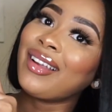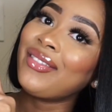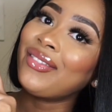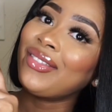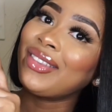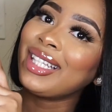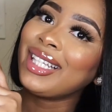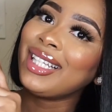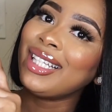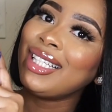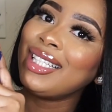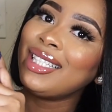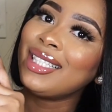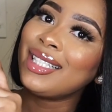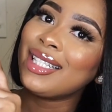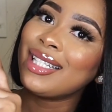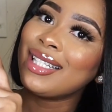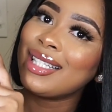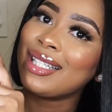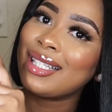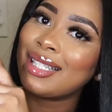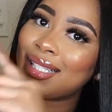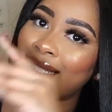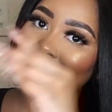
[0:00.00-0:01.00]

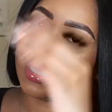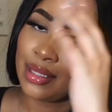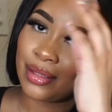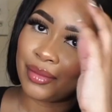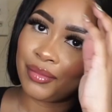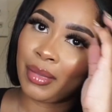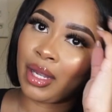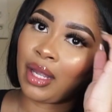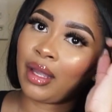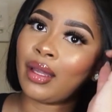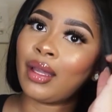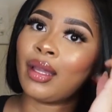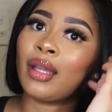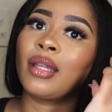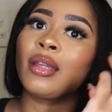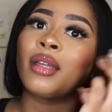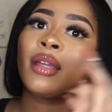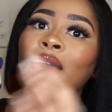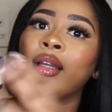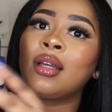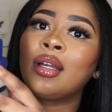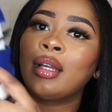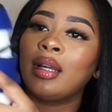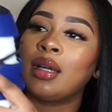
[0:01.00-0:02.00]
these, my
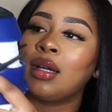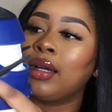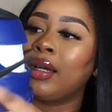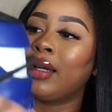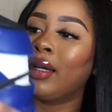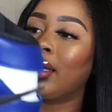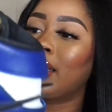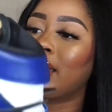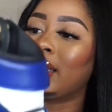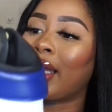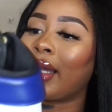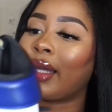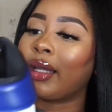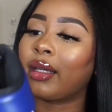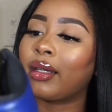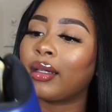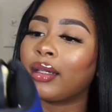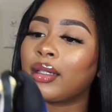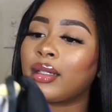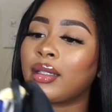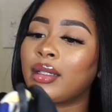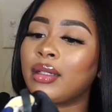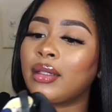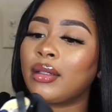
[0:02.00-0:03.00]
like
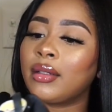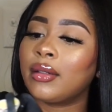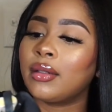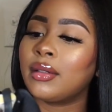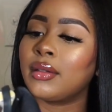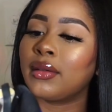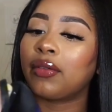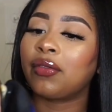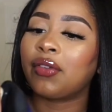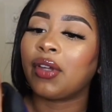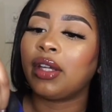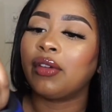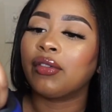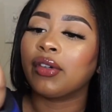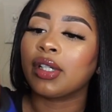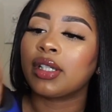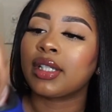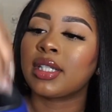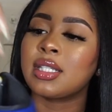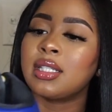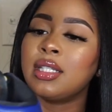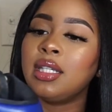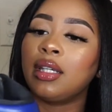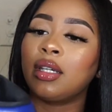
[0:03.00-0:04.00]
favorite
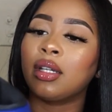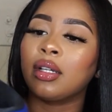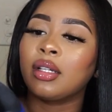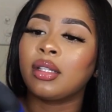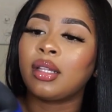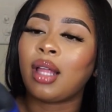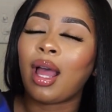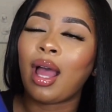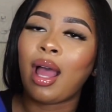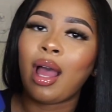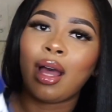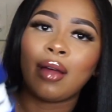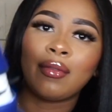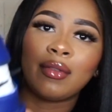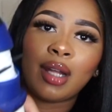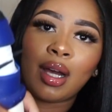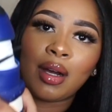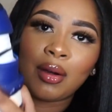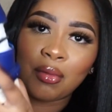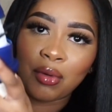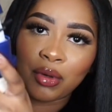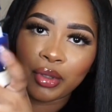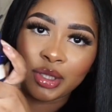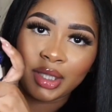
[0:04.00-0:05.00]
sneaker that I have
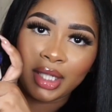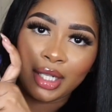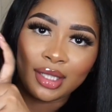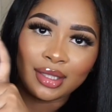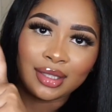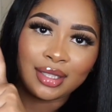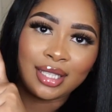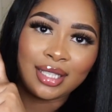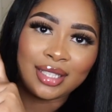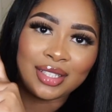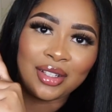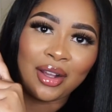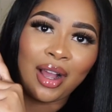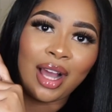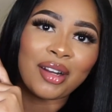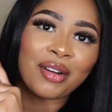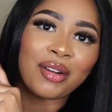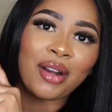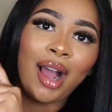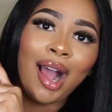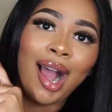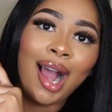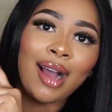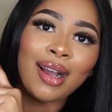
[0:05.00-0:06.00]
not worn yet. So I don't
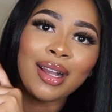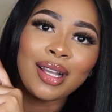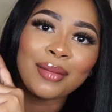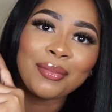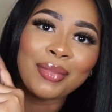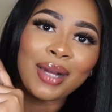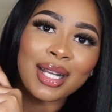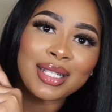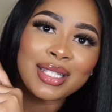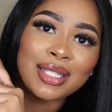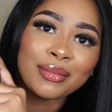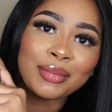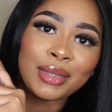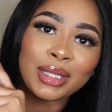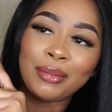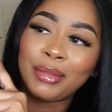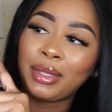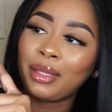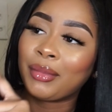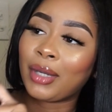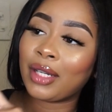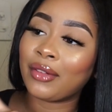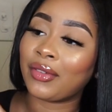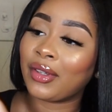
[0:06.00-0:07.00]
know how it could possibly
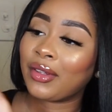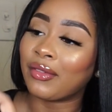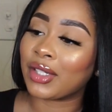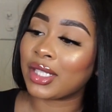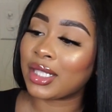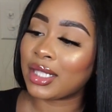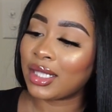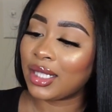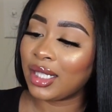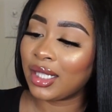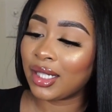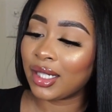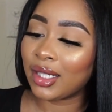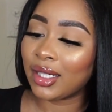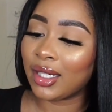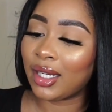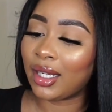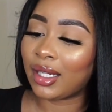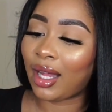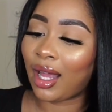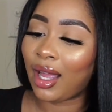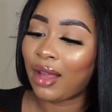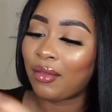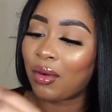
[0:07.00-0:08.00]
be my favorite sneaker
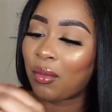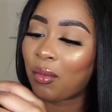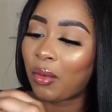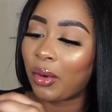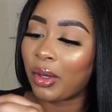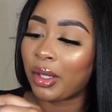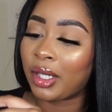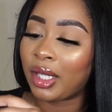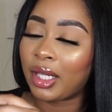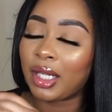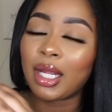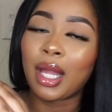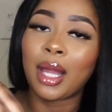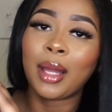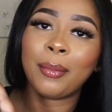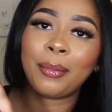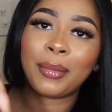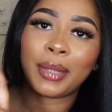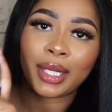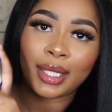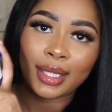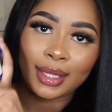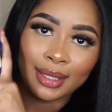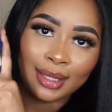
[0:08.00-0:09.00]
and I haven't worn it yet,
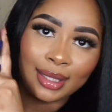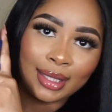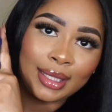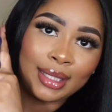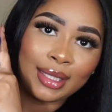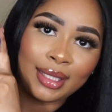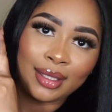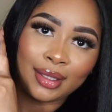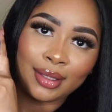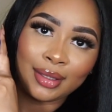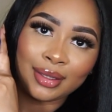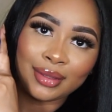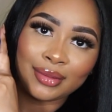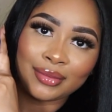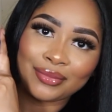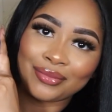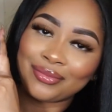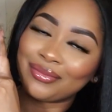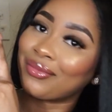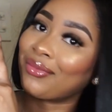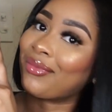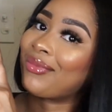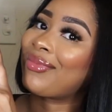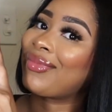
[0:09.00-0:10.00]
but
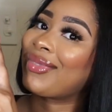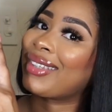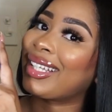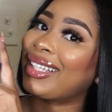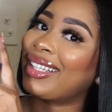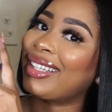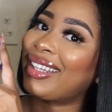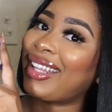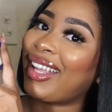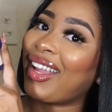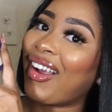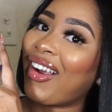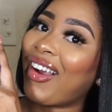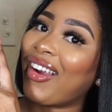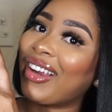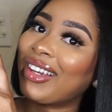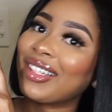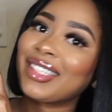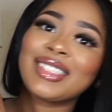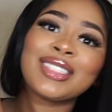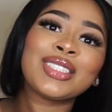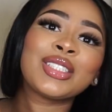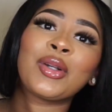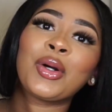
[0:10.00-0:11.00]
they are.
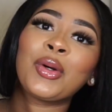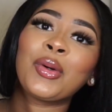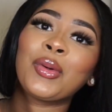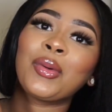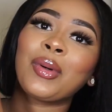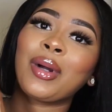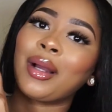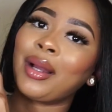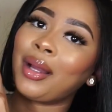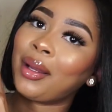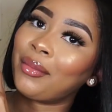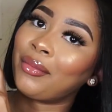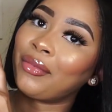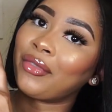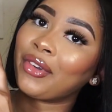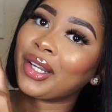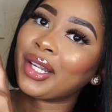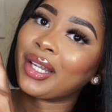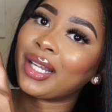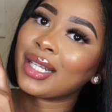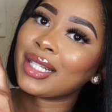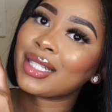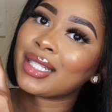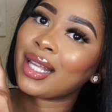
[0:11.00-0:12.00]
So I'm very
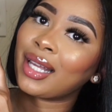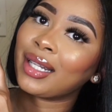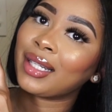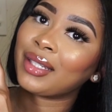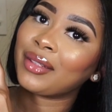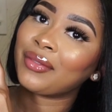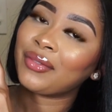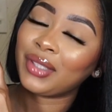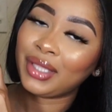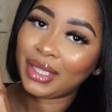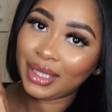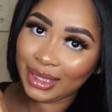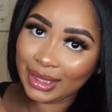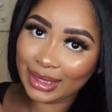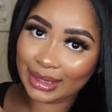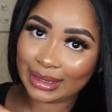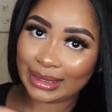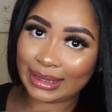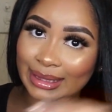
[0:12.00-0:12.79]
excited for these.